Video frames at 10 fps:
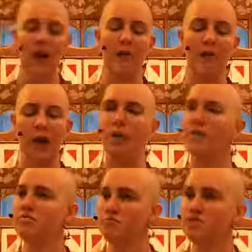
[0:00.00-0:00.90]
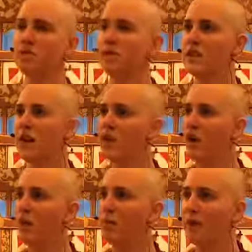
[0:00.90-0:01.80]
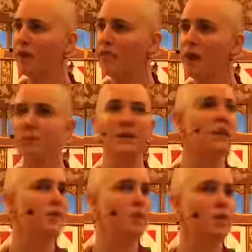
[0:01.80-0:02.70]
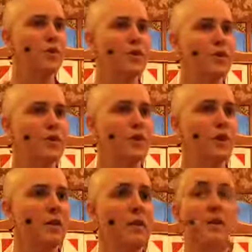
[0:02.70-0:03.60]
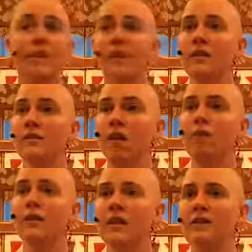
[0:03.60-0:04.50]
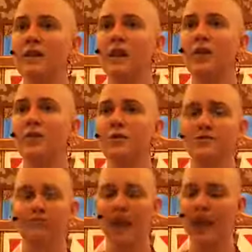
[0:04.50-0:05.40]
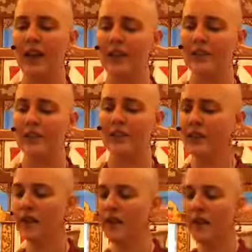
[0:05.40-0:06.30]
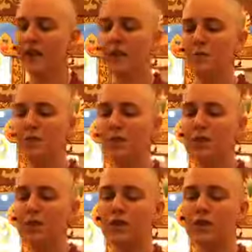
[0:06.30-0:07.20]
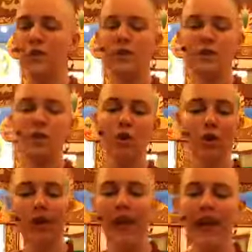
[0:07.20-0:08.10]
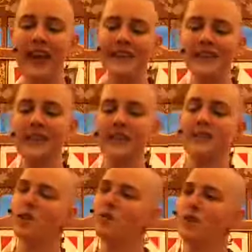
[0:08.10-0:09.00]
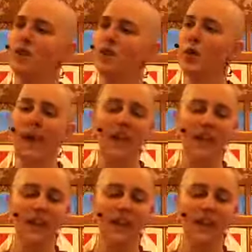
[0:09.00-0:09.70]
That one should stay in the Gompa because we'll use it in the Gompa itself. And keep your little Goldie book handy, don't put it away.